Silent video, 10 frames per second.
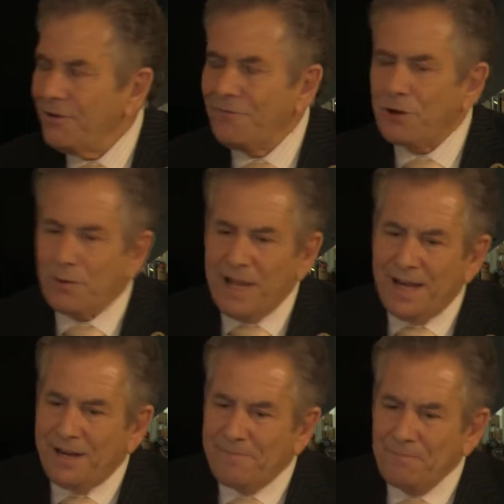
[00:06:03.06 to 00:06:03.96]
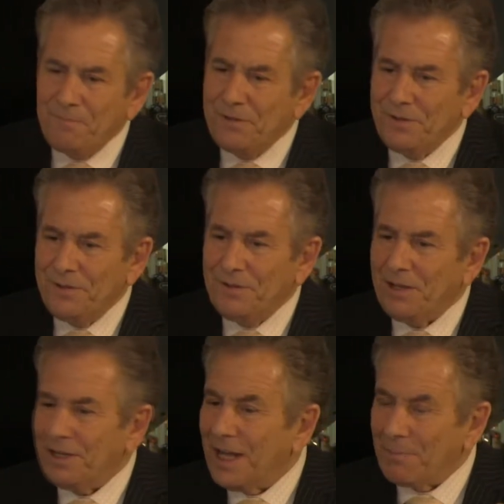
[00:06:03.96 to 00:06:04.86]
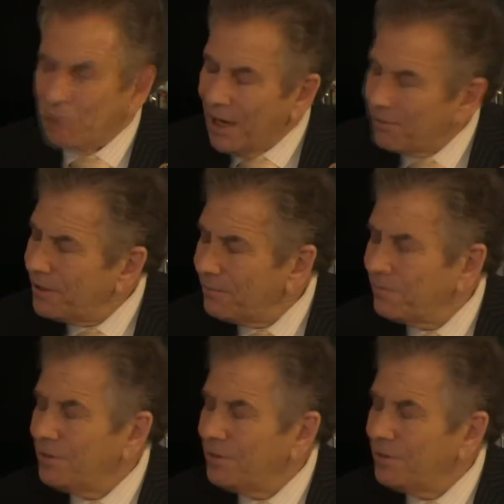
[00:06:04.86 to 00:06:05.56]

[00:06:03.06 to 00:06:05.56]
you've created a nonprofit.